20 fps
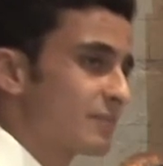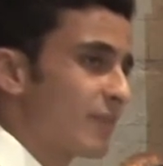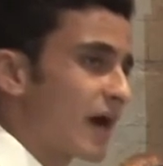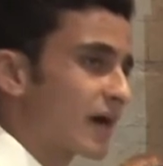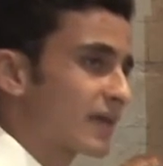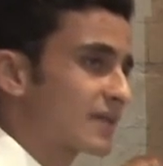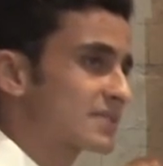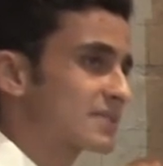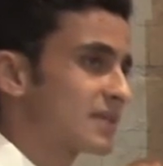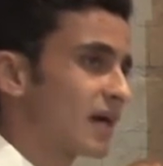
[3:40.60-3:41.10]
in
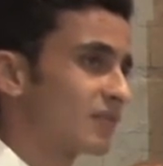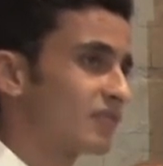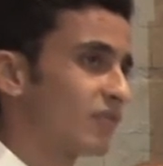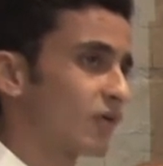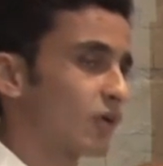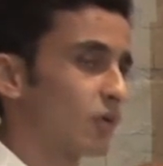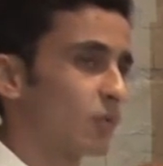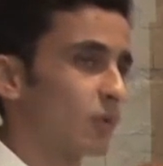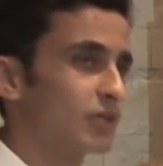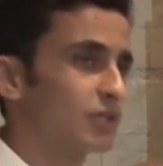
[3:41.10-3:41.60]
Pakistan
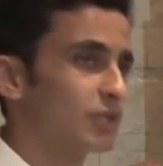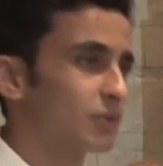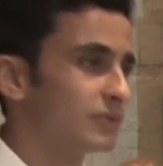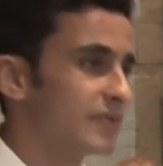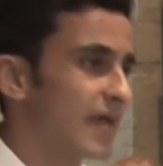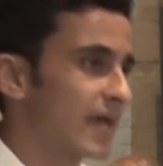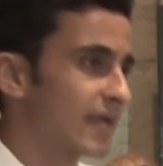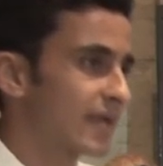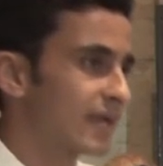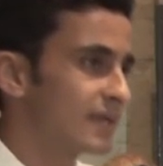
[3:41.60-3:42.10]
for over 2
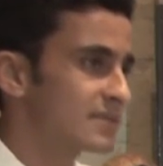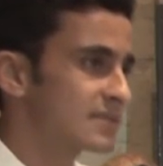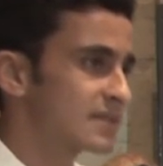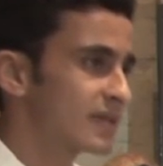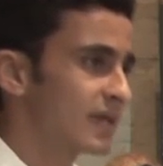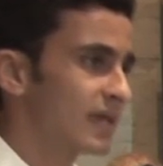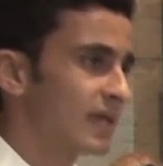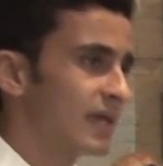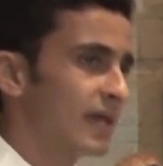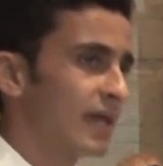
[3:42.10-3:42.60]
decades.
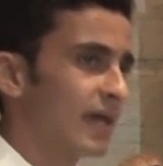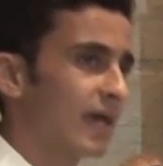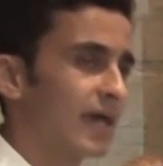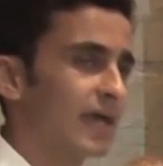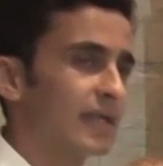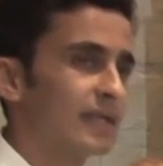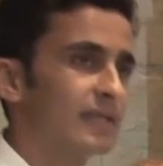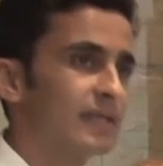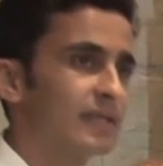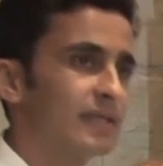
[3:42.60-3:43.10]

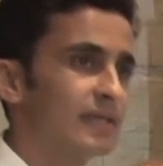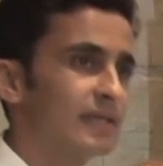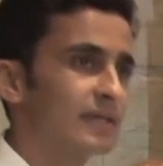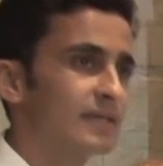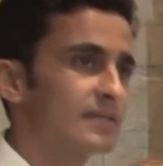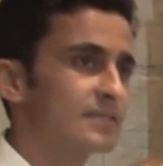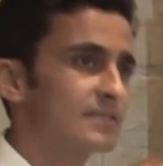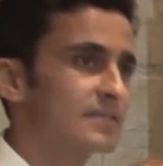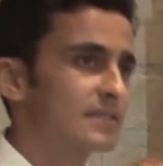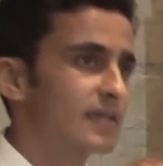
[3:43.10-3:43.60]
And he
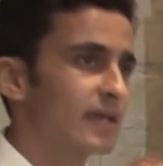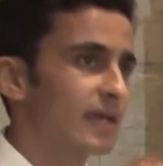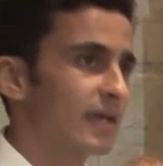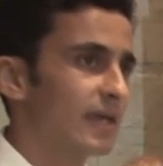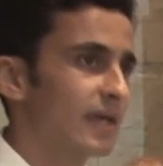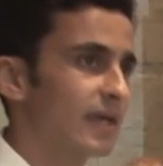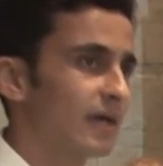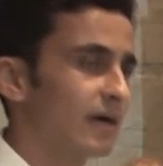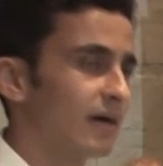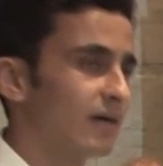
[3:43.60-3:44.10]
is
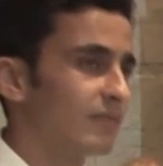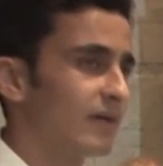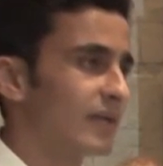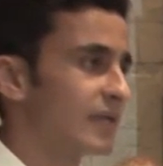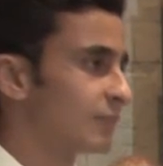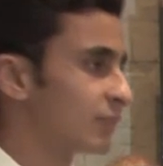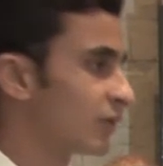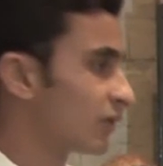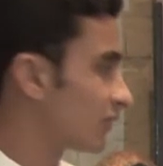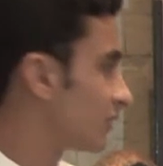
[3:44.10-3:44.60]
a
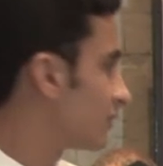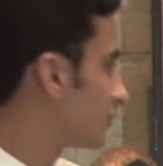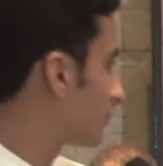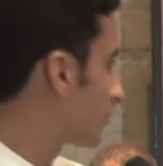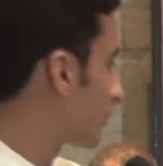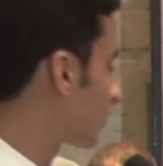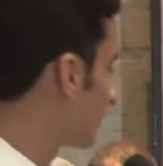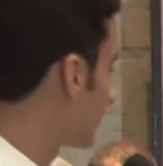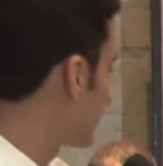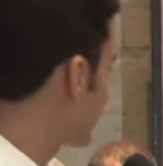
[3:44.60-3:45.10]
very
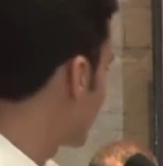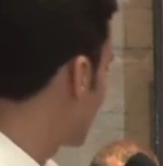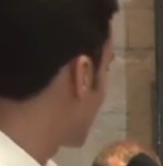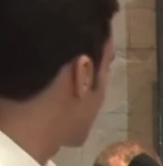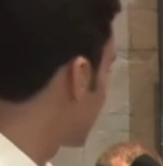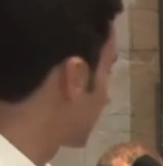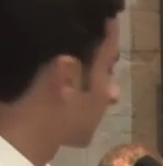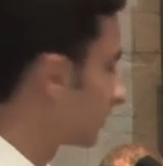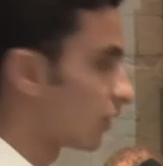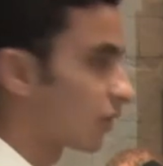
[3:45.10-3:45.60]

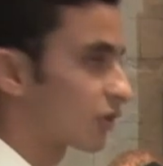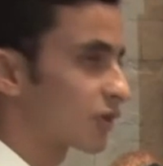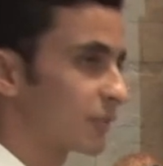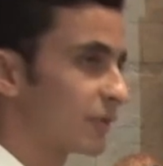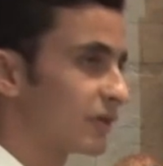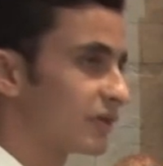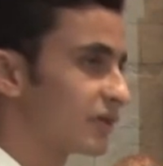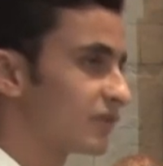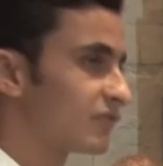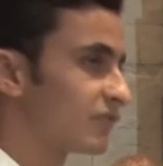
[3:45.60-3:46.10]
prolific
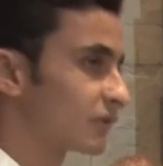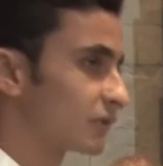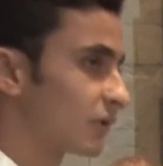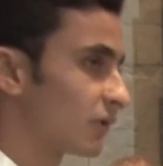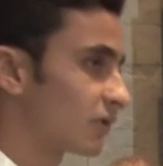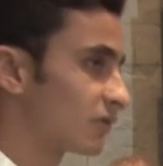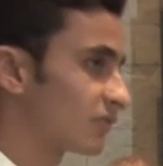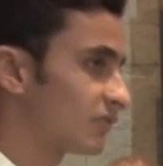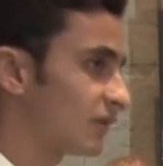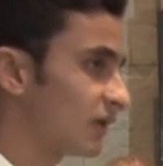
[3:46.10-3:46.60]
documentary
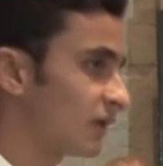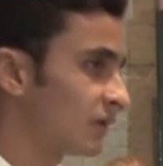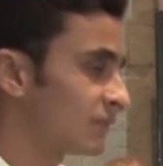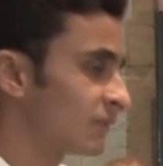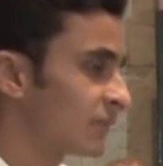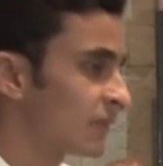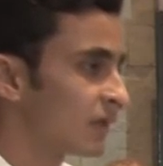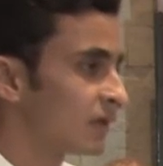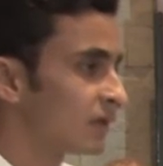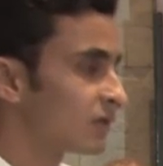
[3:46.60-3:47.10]
photographer.
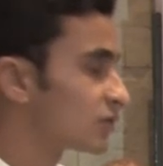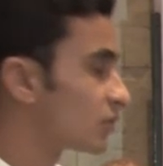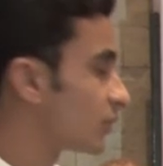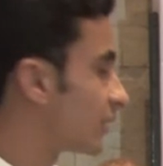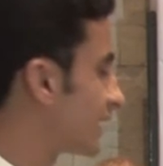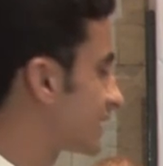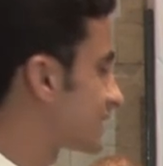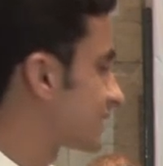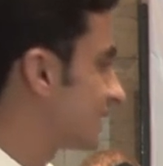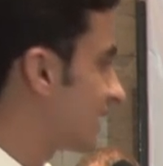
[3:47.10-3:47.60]
To
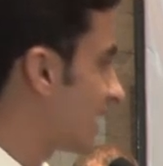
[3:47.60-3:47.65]
his